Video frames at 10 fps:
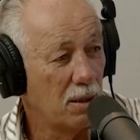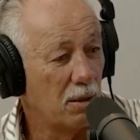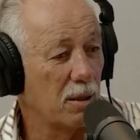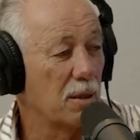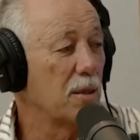
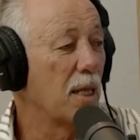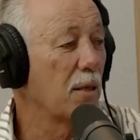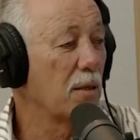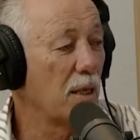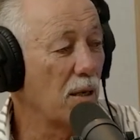I
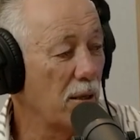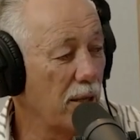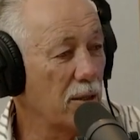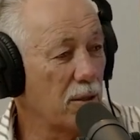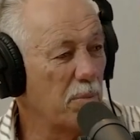think, you know,
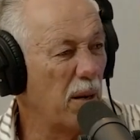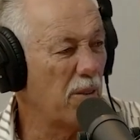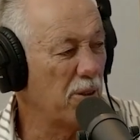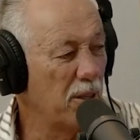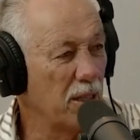that's
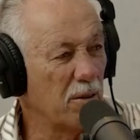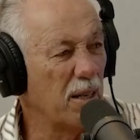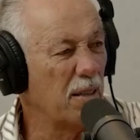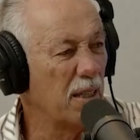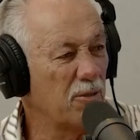about 30
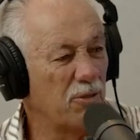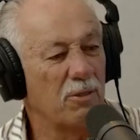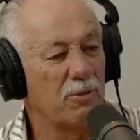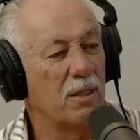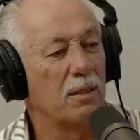grand, that's
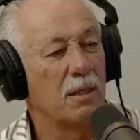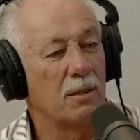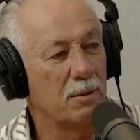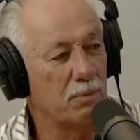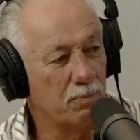
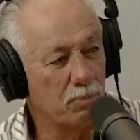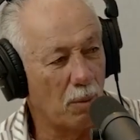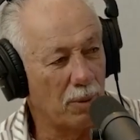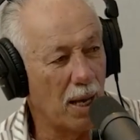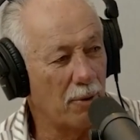50,
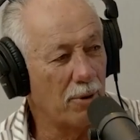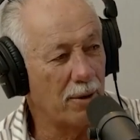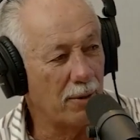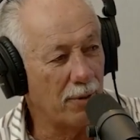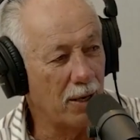probably
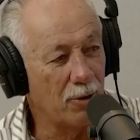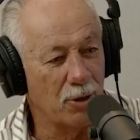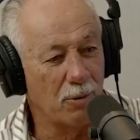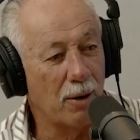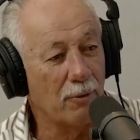100 in there,
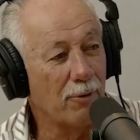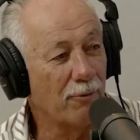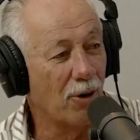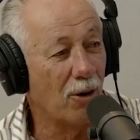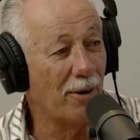200,
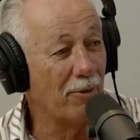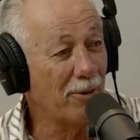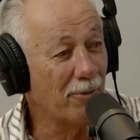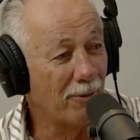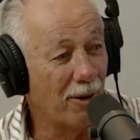
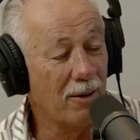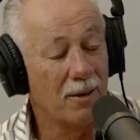500, right?